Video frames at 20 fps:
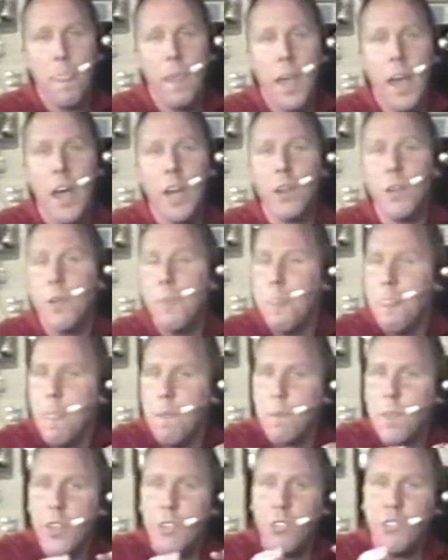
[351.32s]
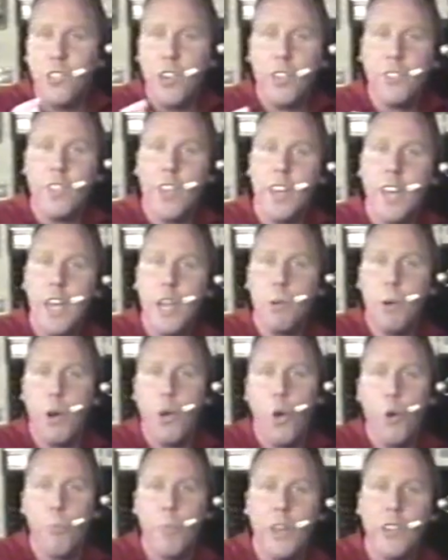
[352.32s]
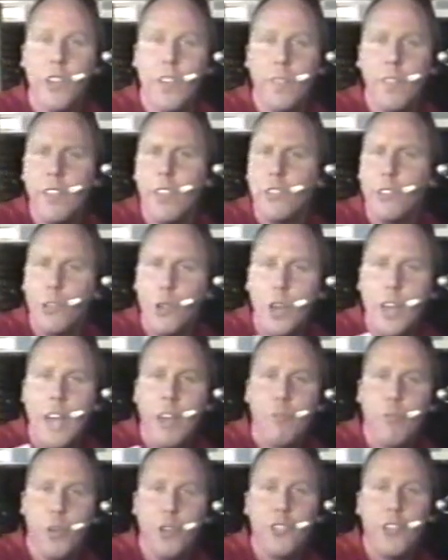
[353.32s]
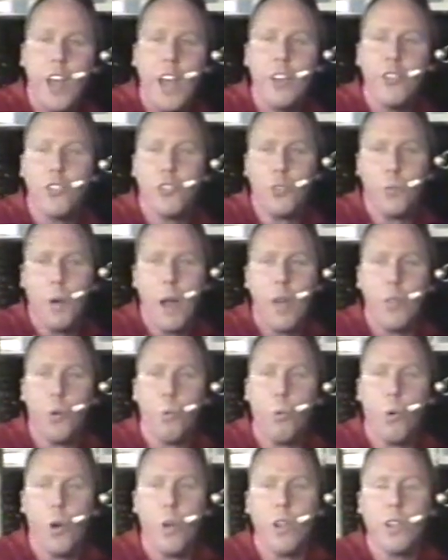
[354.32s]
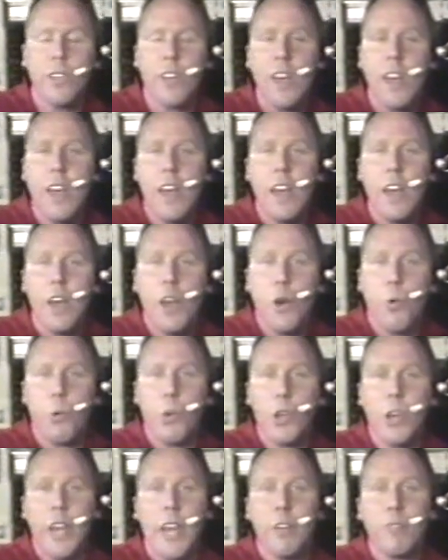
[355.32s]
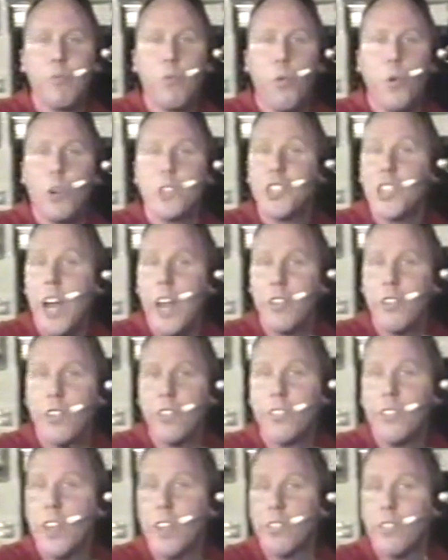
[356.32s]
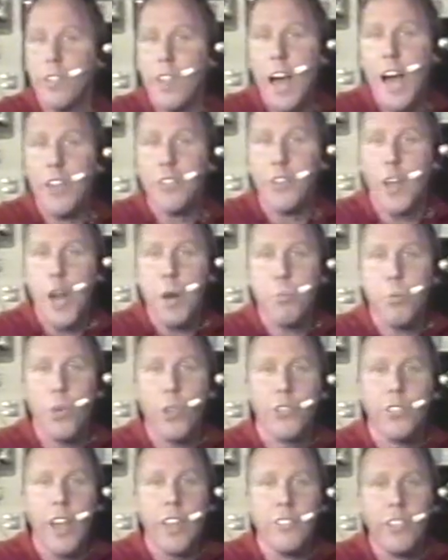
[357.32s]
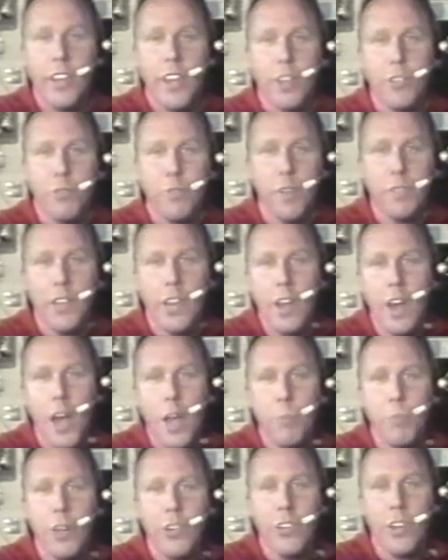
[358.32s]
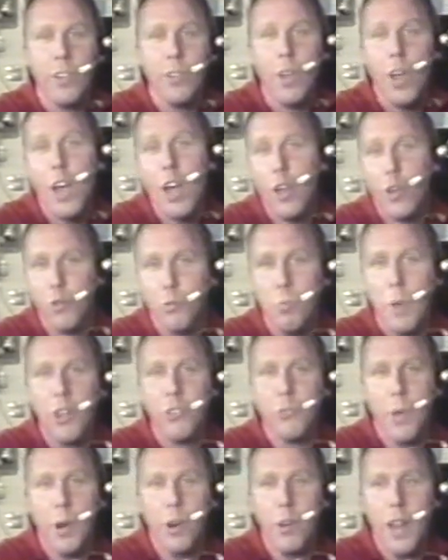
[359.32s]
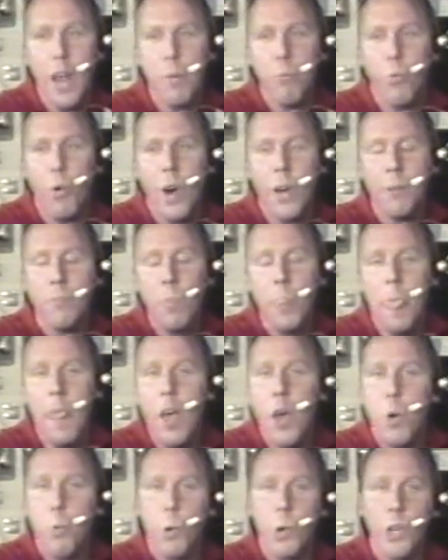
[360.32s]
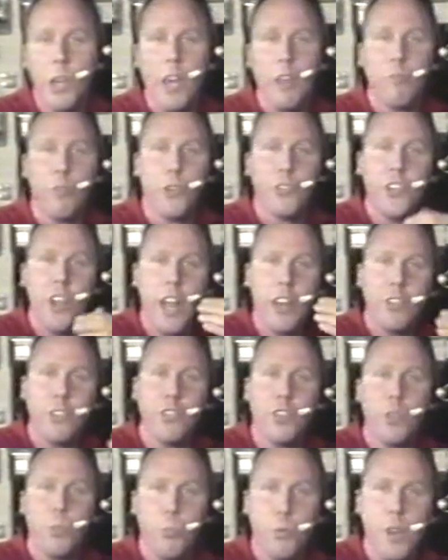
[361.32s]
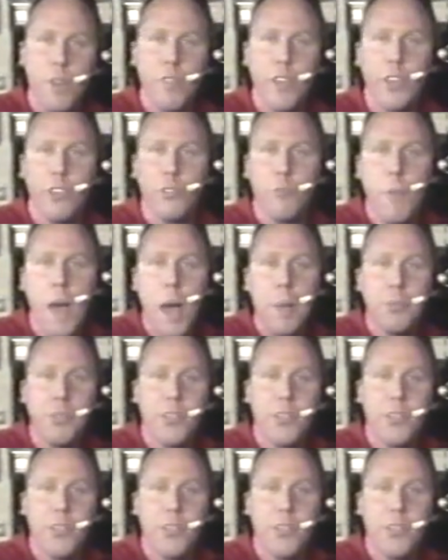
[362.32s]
And this is just the key to our whole mission, just looking for changes around the world. We're looking for changes since last April's STS-69 mission, Space Radar Lab 1. We're looking for changes in the previous MAPS